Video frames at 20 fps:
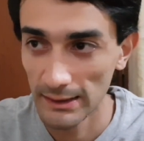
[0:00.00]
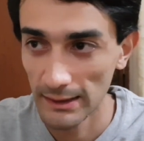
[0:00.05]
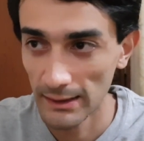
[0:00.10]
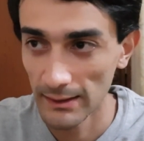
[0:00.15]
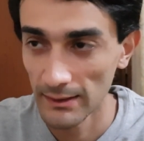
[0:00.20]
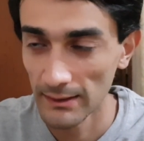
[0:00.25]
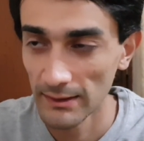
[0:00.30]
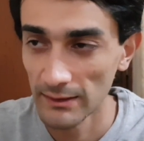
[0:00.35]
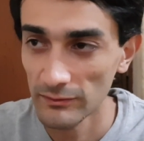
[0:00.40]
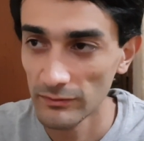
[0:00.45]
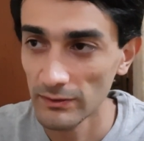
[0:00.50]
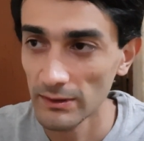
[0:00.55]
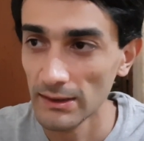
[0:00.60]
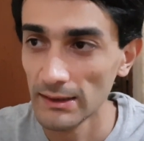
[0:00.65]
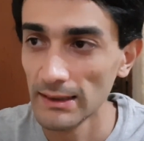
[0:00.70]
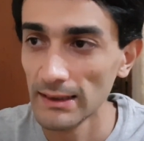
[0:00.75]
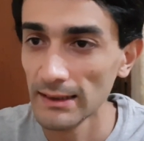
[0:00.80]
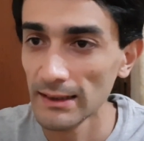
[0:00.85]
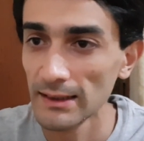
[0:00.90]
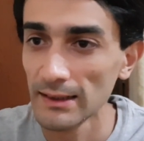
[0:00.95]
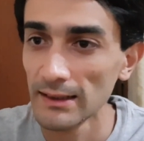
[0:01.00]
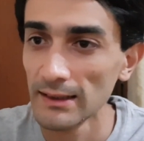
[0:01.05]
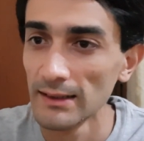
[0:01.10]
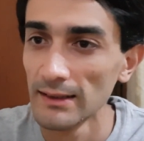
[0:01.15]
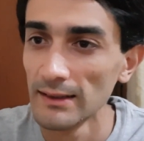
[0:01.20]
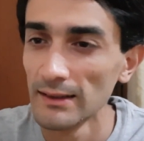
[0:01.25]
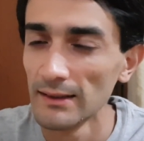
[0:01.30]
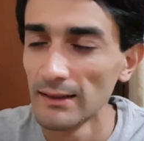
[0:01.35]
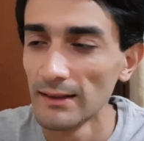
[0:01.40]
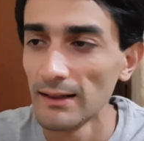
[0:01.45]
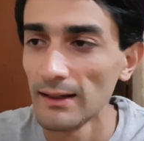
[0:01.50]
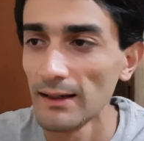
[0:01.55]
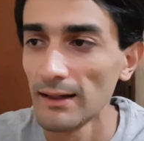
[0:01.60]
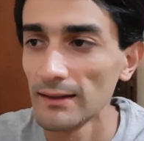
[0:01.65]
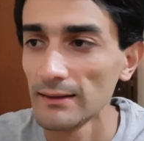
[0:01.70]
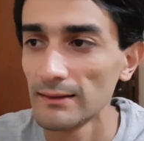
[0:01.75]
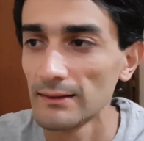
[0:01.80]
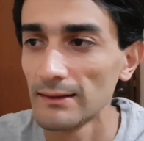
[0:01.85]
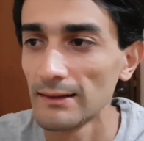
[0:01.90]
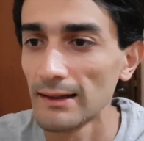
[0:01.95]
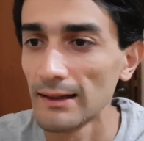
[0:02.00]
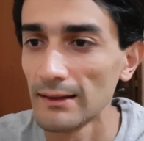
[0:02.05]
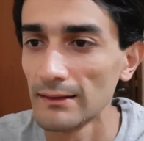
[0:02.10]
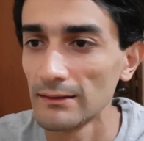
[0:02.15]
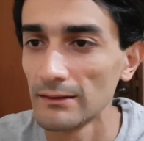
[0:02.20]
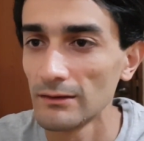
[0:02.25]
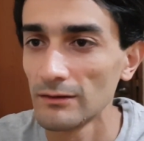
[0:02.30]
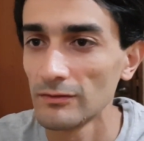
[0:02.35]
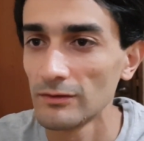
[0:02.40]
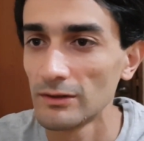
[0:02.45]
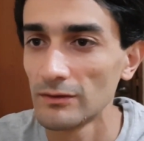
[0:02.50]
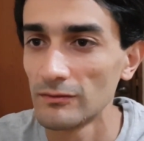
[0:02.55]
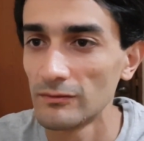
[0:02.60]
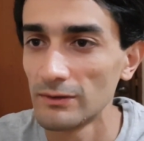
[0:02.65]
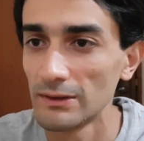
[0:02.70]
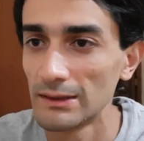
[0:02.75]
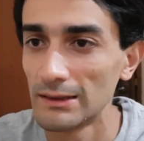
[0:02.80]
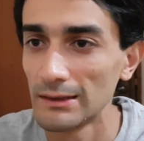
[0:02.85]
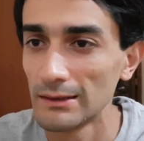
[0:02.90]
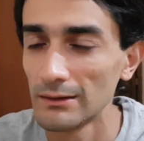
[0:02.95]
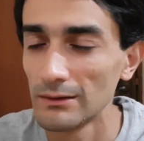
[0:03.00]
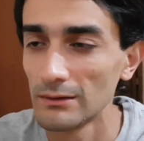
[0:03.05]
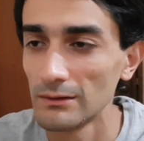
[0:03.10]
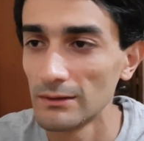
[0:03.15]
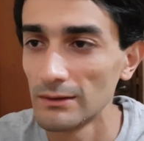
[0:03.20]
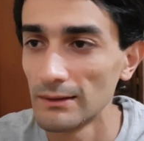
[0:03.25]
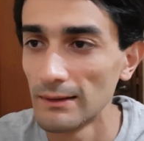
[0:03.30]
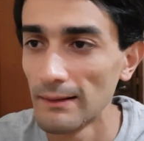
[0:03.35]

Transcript: I'll leave a link at the end of the video.